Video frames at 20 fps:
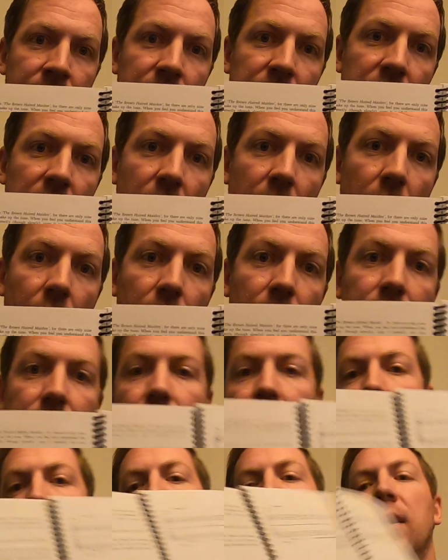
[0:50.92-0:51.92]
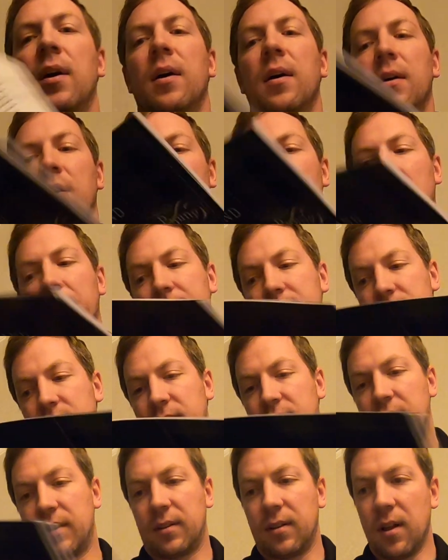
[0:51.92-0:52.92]
So
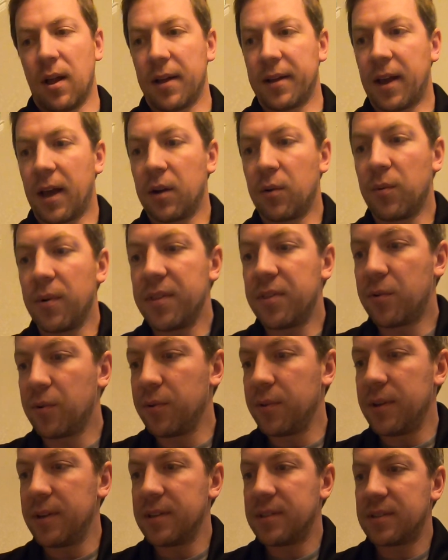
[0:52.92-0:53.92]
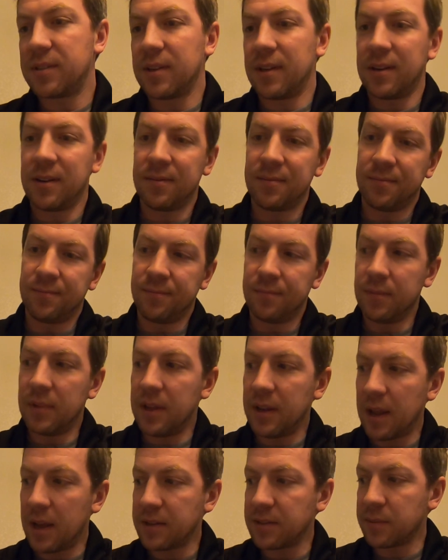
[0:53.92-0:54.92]
I kind of read through this, and
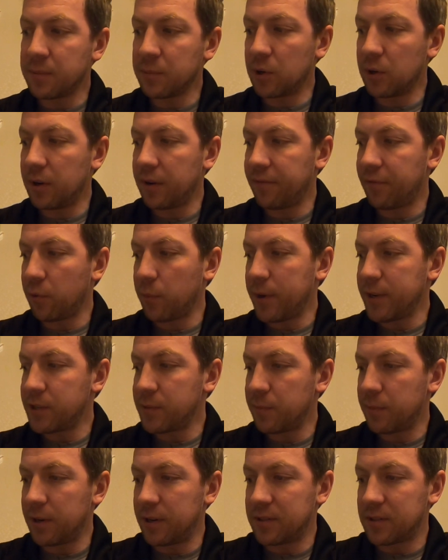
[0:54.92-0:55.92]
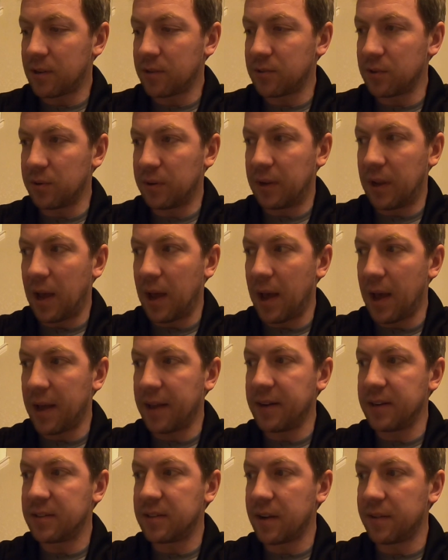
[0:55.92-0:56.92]
it has some good information, but it's also
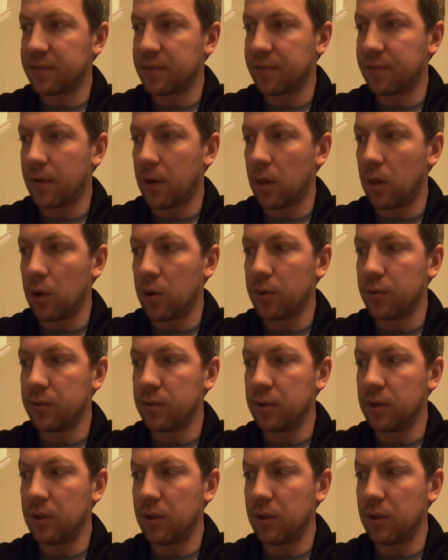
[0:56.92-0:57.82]
kind of tough to follow.